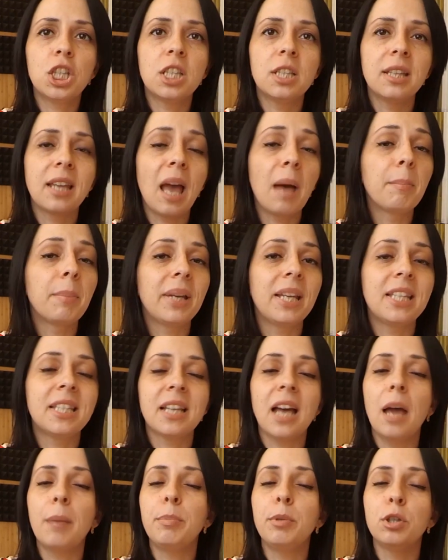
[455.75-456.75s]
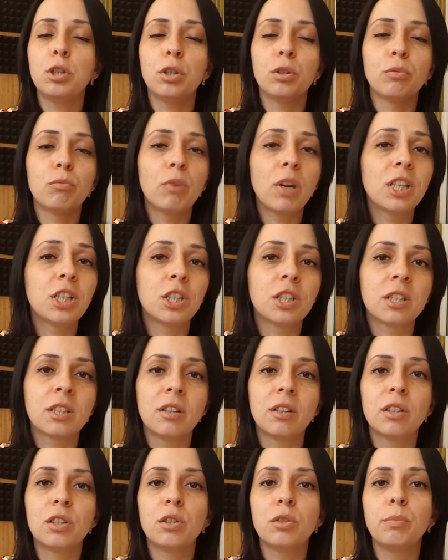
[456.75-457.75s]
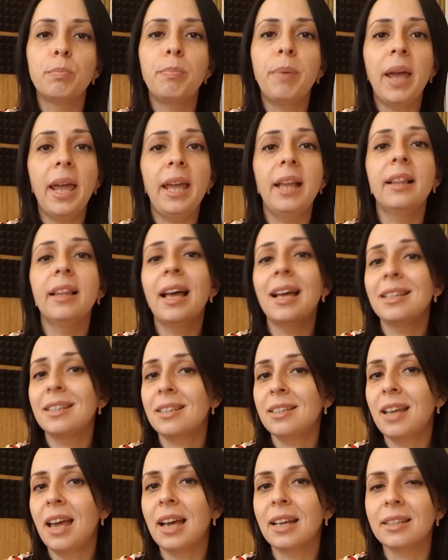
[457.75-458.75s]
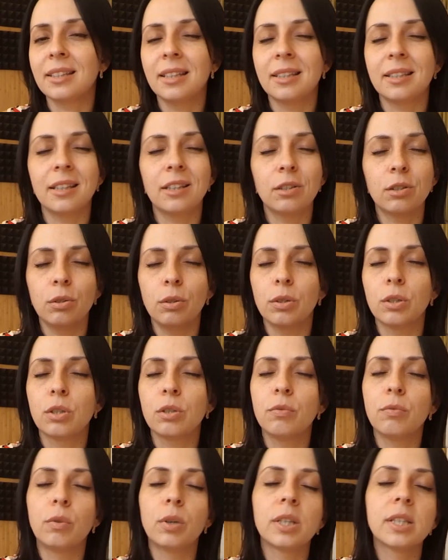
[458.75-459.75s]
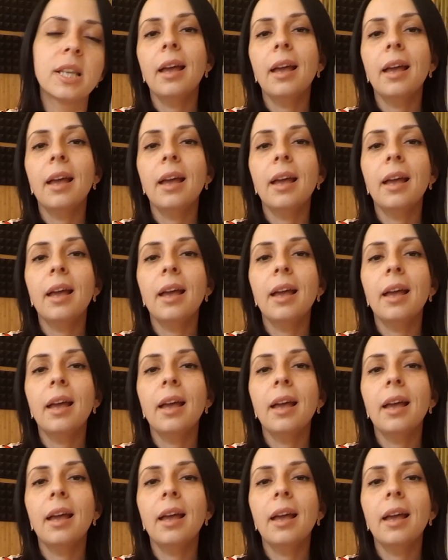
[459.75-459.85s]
company type you should register to pay less taxes and so on and so forth.